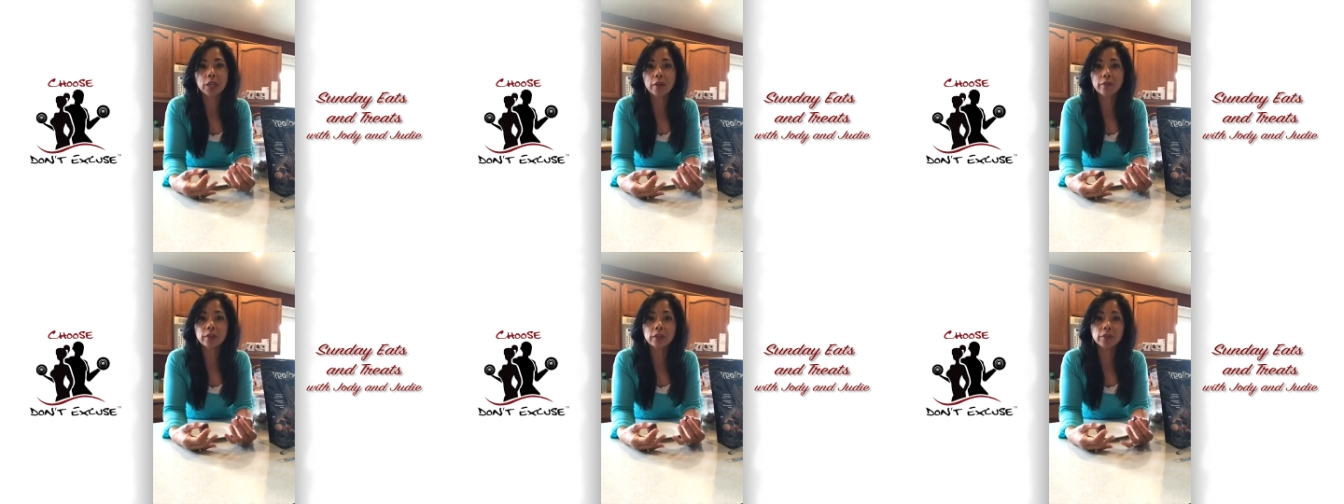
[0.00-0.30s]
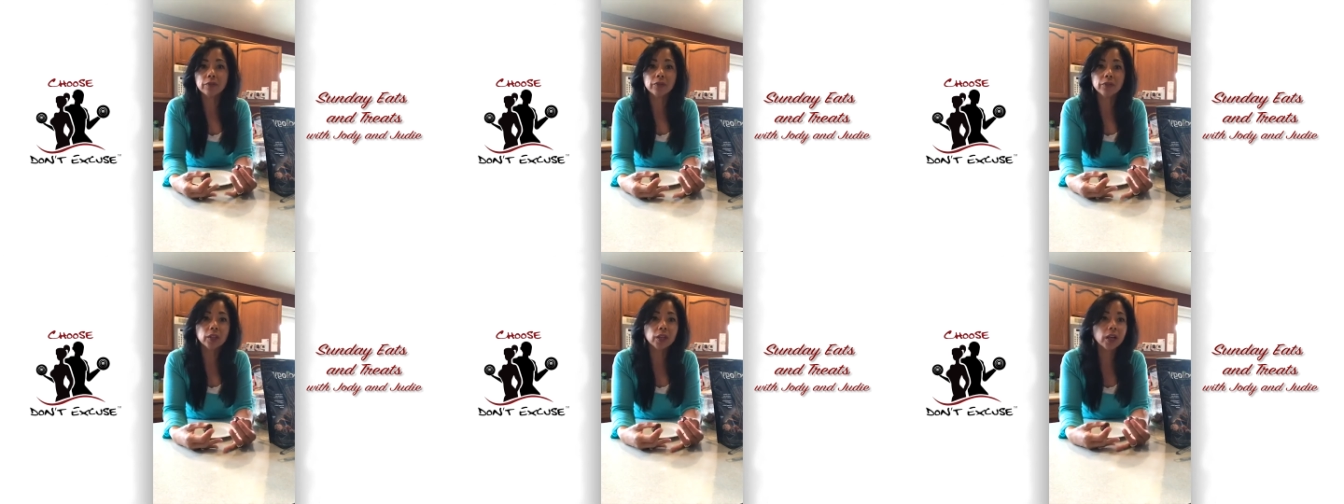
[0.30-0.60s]
having
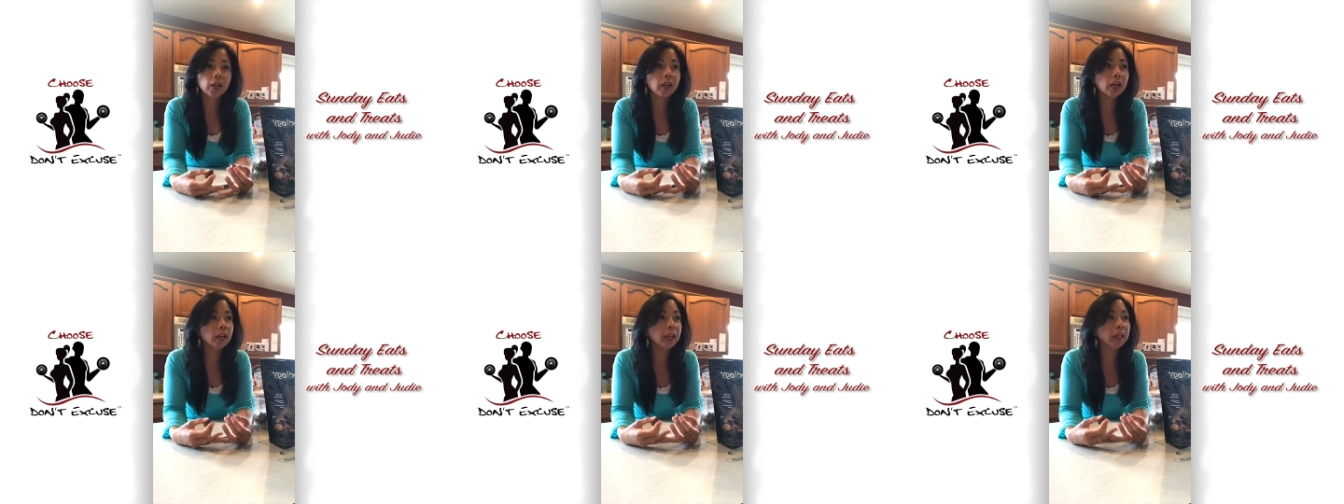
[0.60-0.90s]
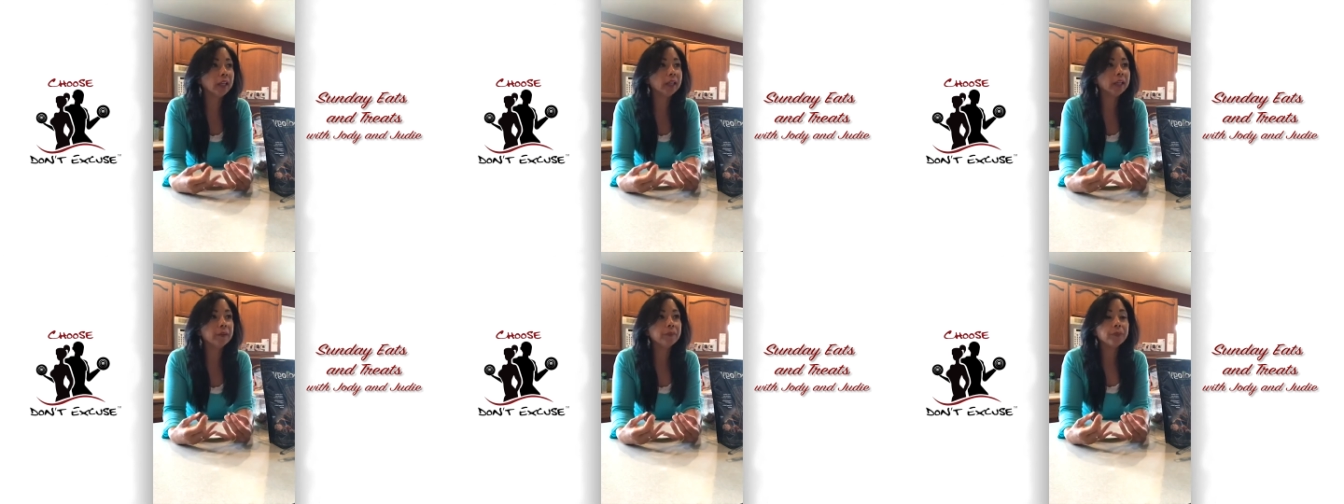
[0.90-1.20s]
a
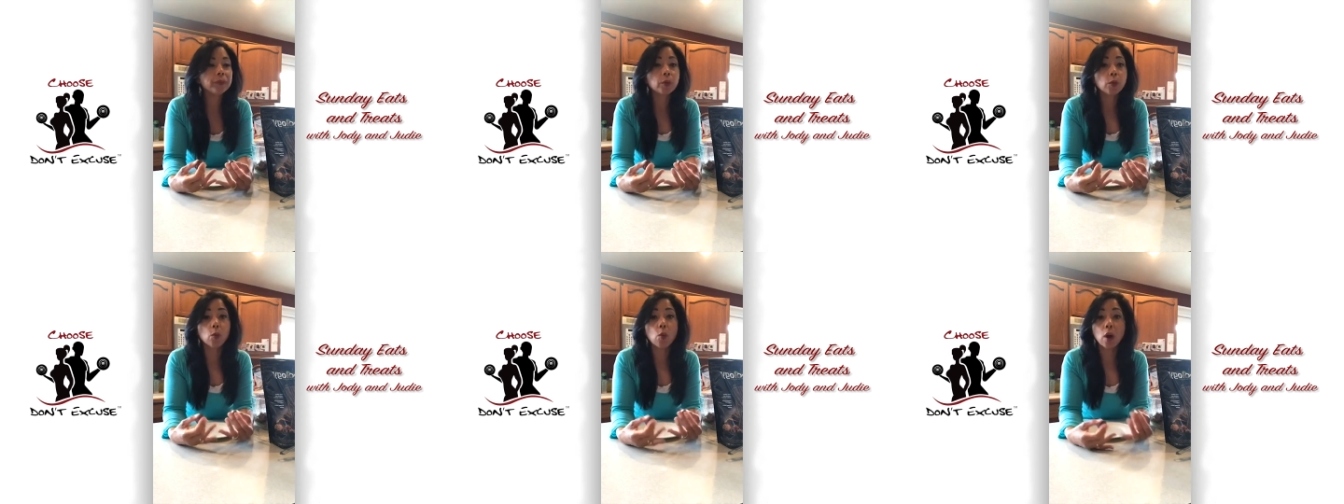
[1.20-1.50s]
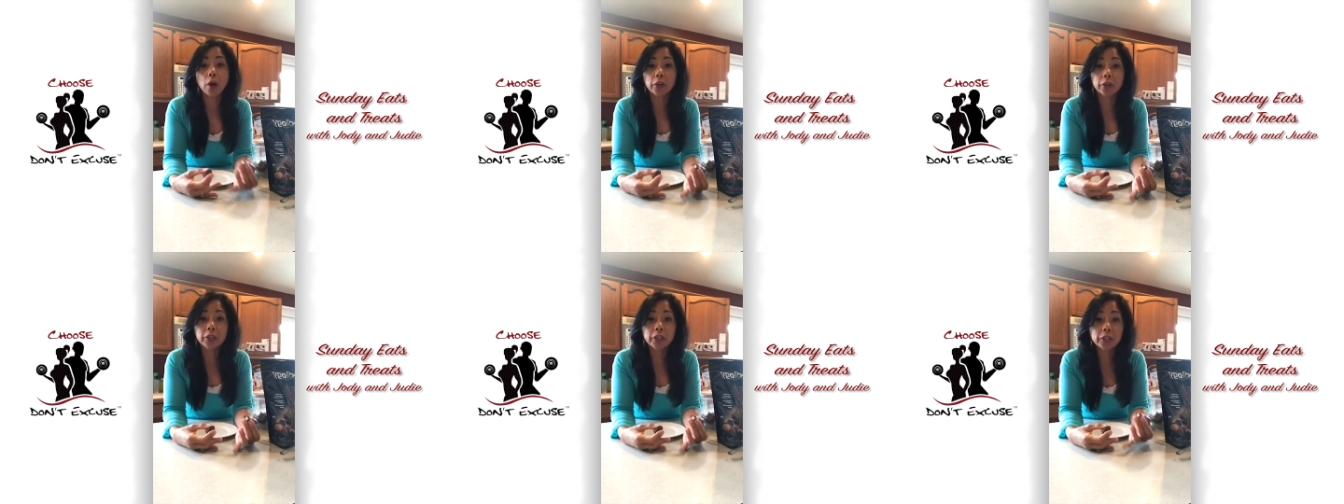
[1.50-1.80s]
flood,
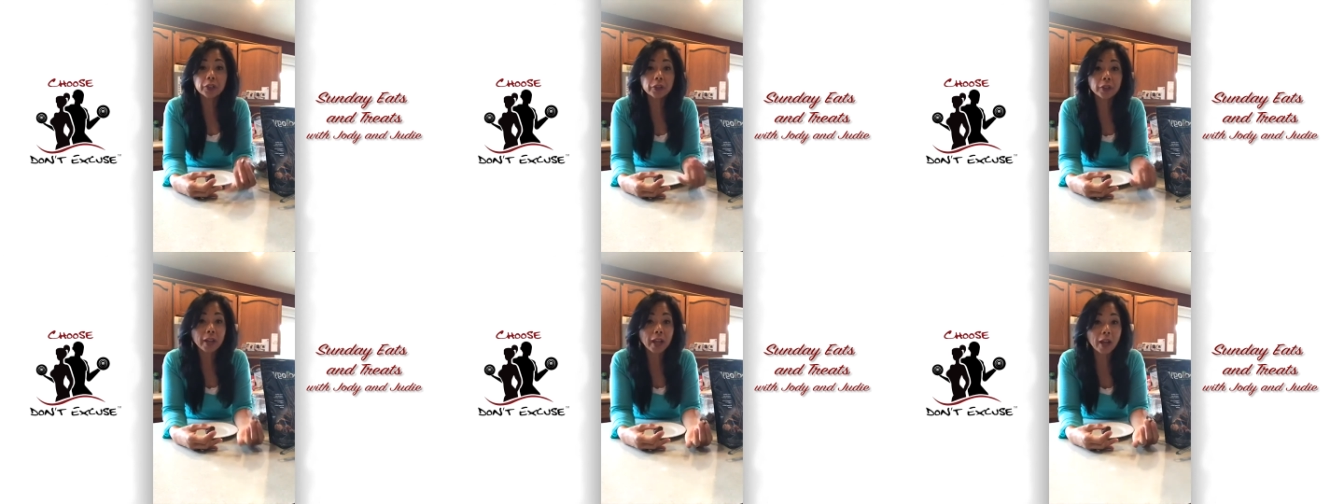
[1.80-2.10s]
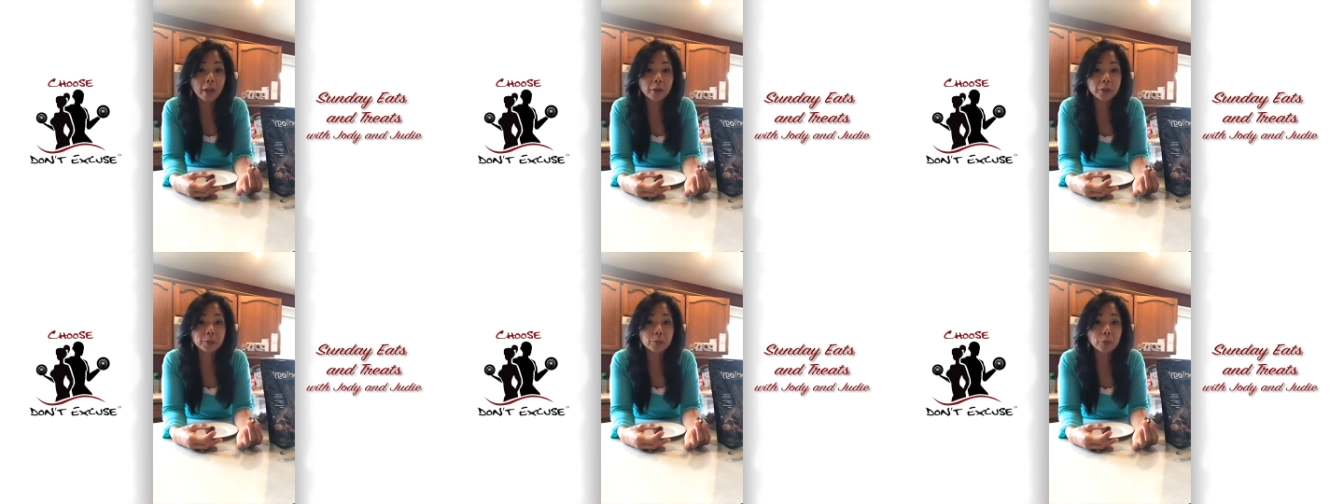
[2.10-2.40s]
water heater
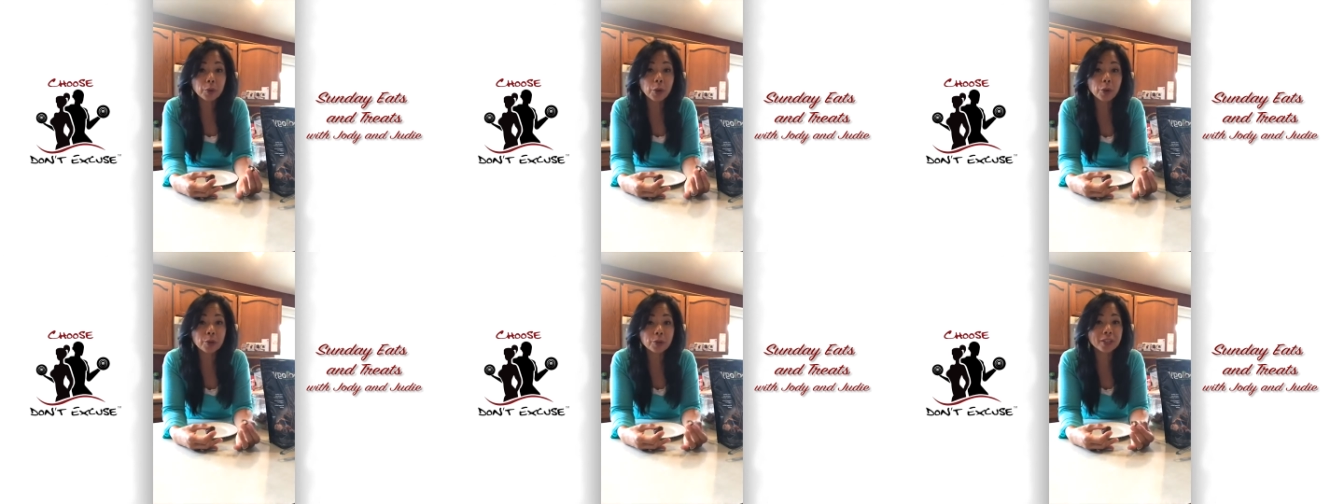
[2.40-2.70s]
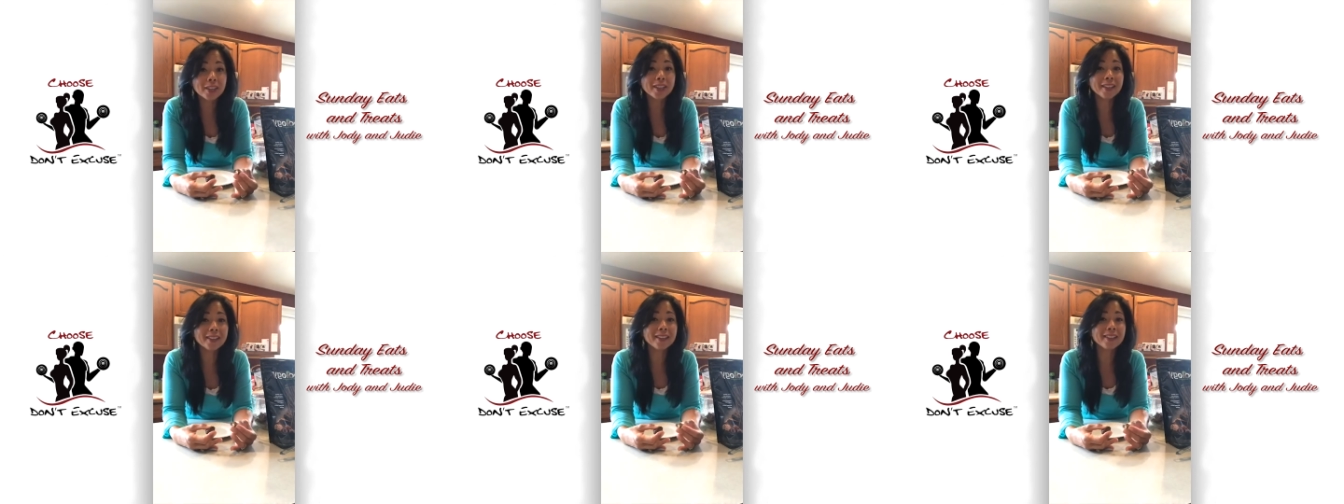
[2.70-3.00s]
now is
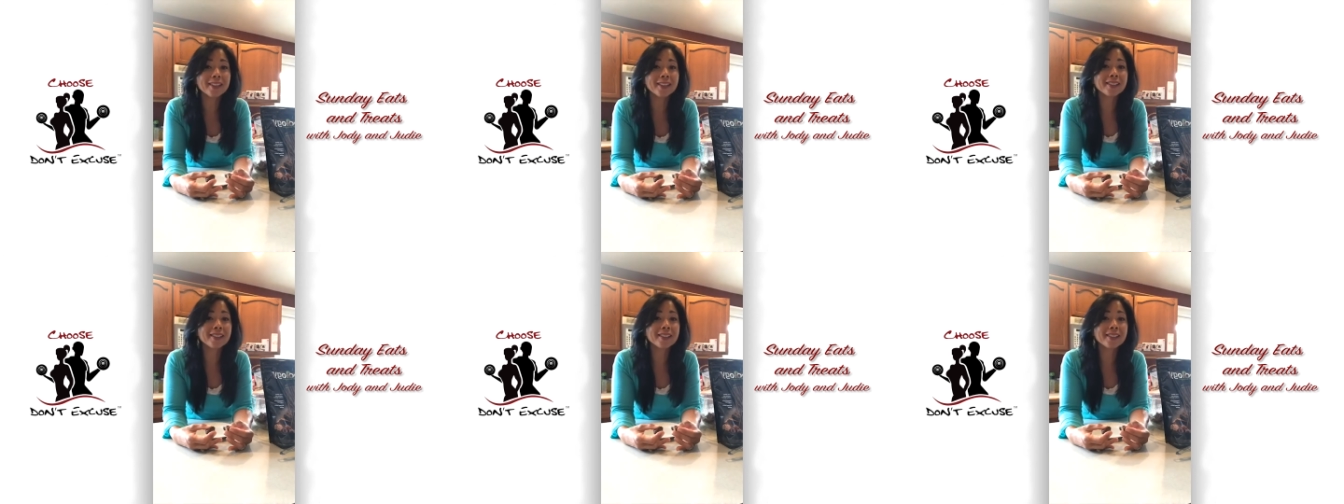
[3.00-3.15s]
broken.